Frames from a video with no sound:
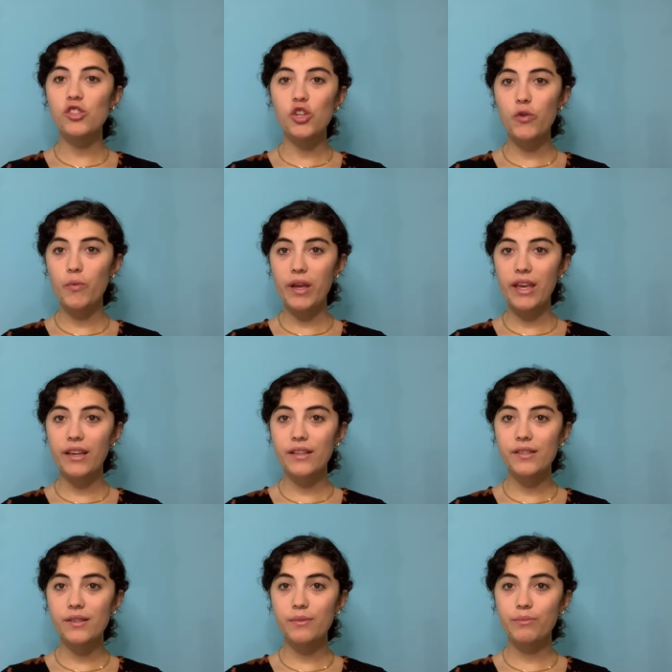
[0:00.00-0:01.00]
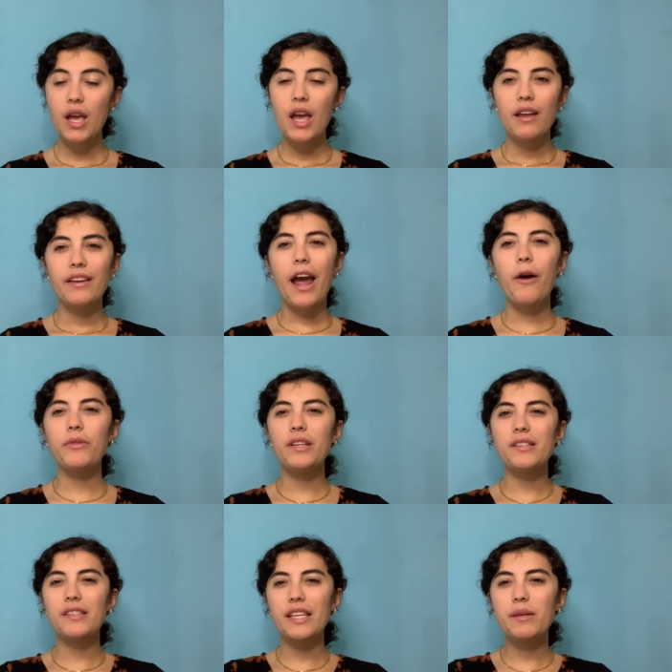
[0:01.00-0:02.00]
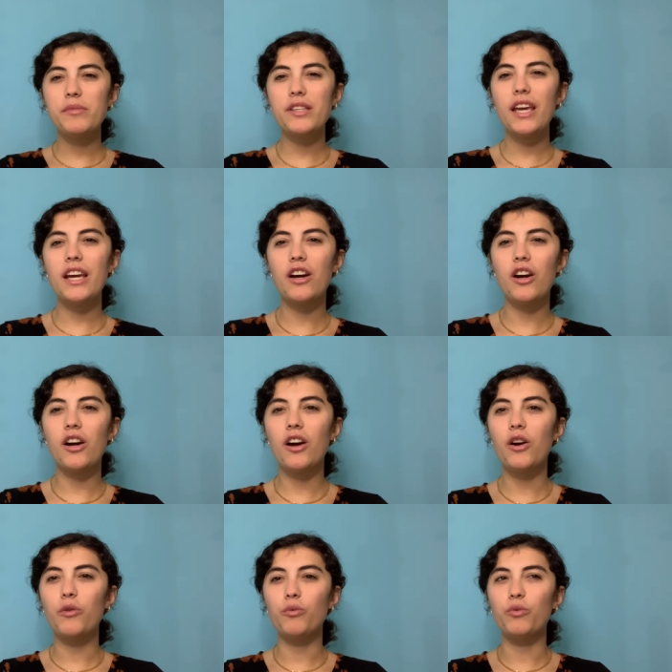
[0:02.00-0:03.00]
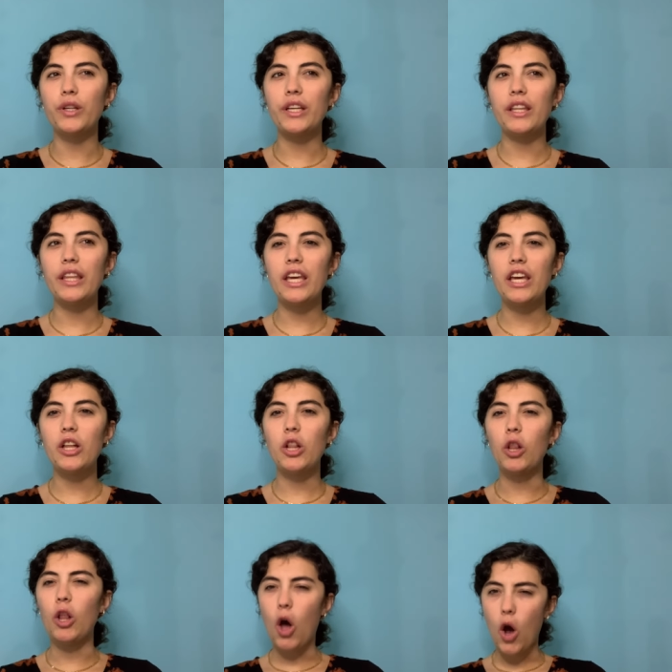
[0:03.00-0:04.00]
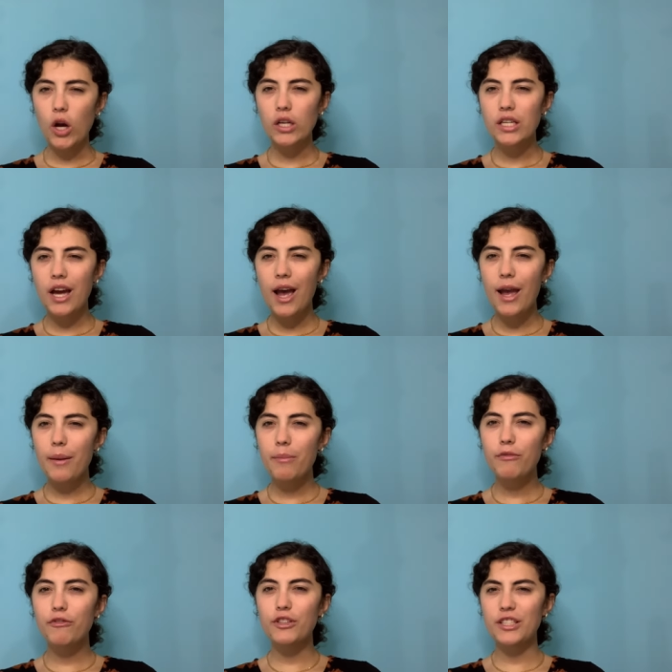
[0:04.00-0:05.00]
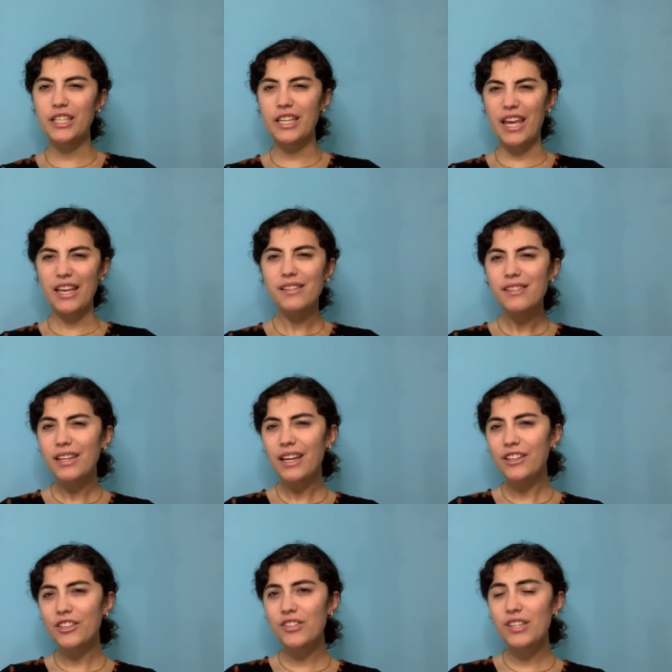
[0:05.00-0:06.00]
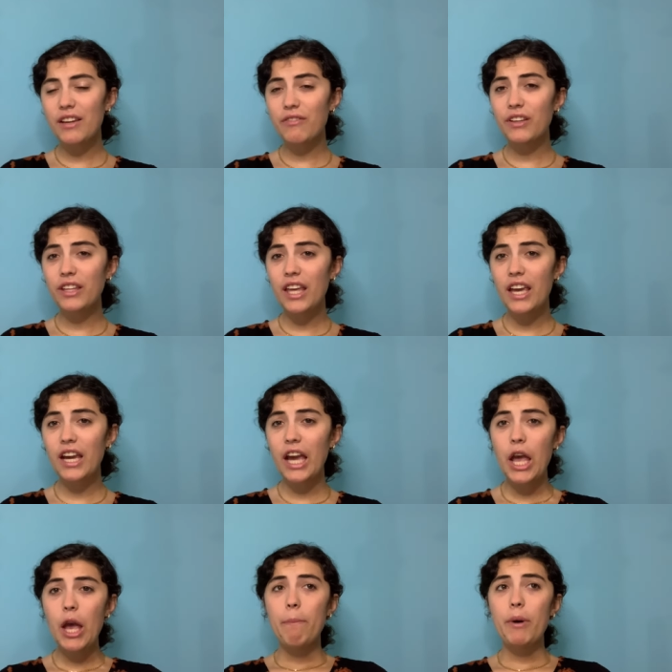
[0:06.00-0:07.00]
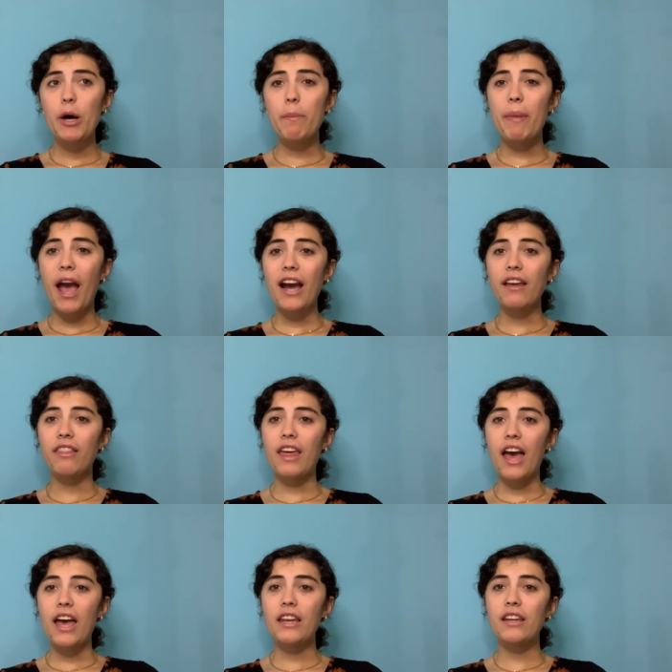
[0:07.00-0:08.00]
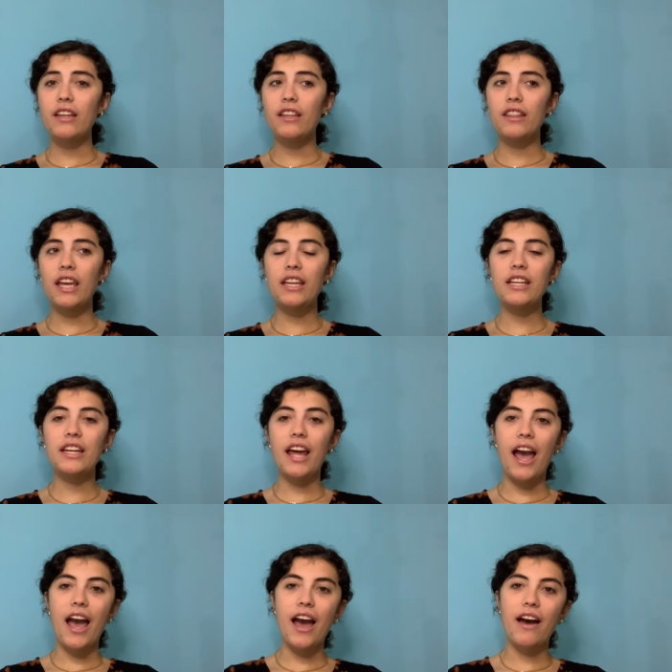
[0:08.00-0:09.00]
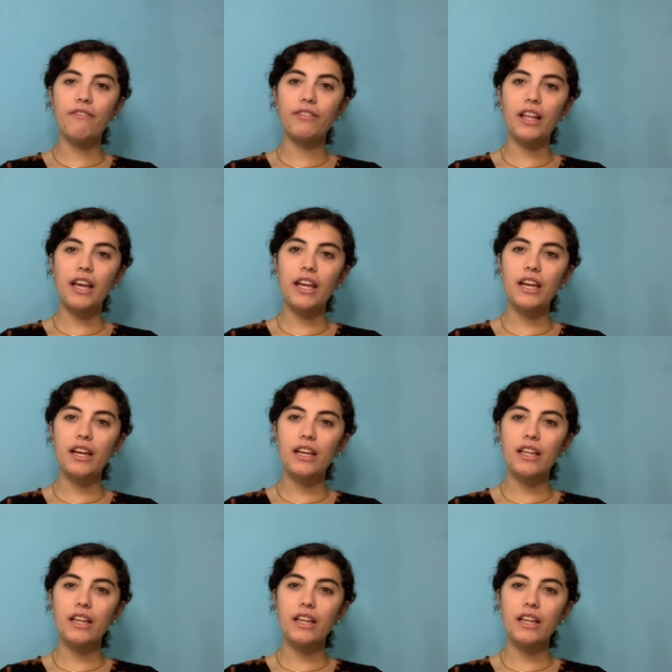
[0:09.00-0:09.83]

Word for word: two weeks. Now, this seems like a really long time for today's standards, I feel like, but back then they didn't have like